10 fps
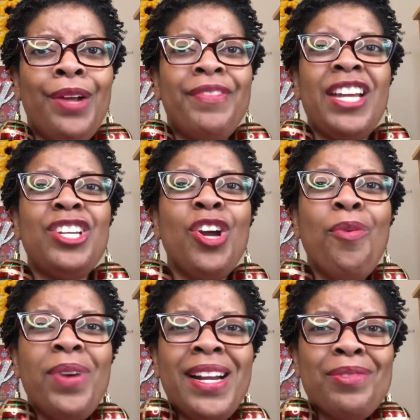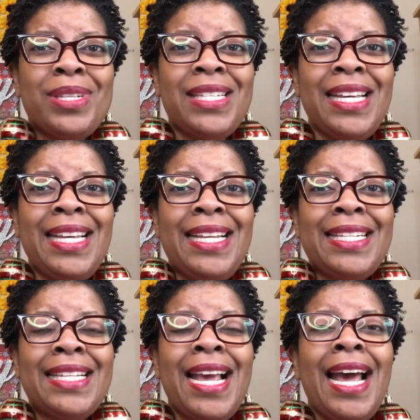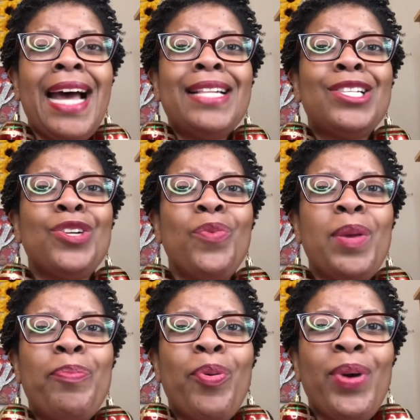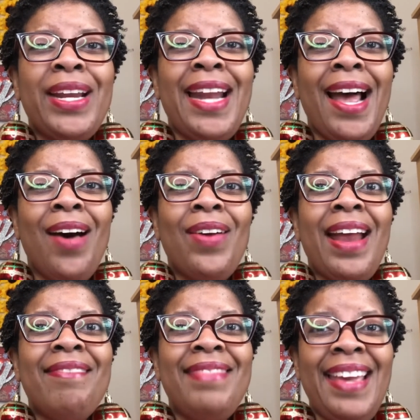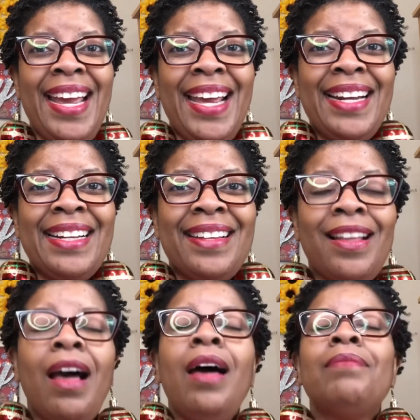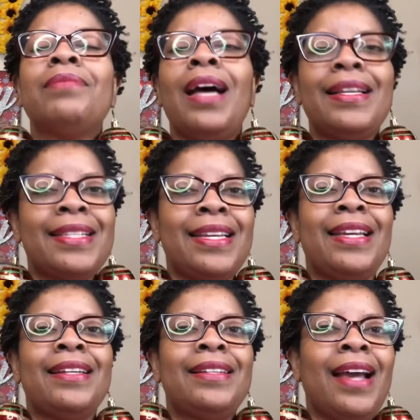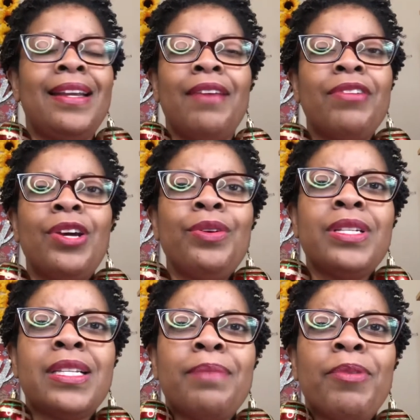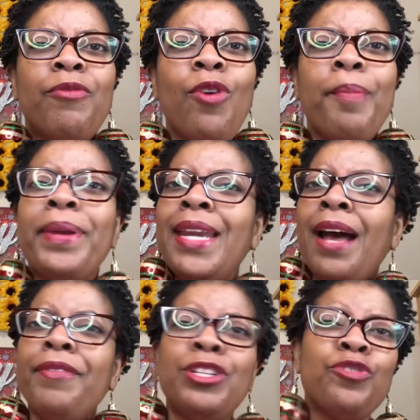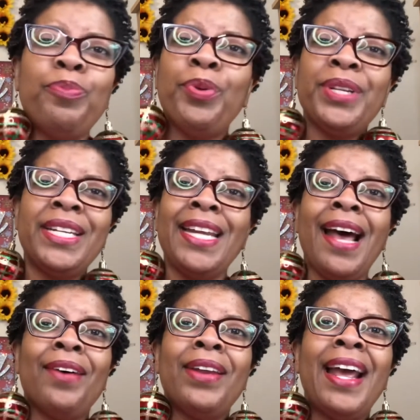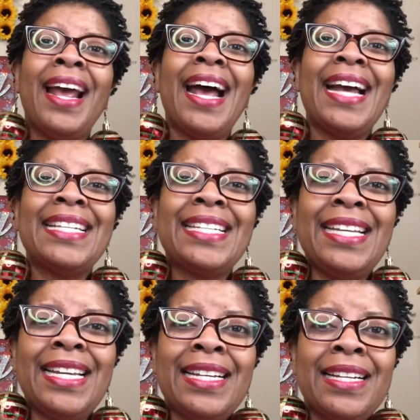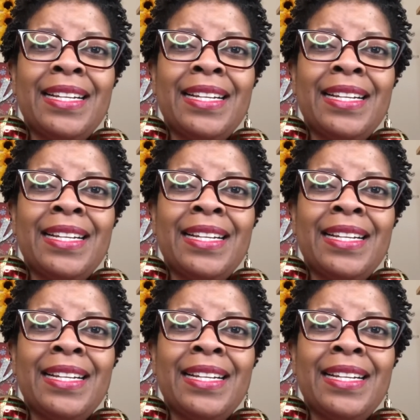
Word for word: that no one else sees until we point it out and then like oh i see it i never noticed it before but now that you've pointed it out i see it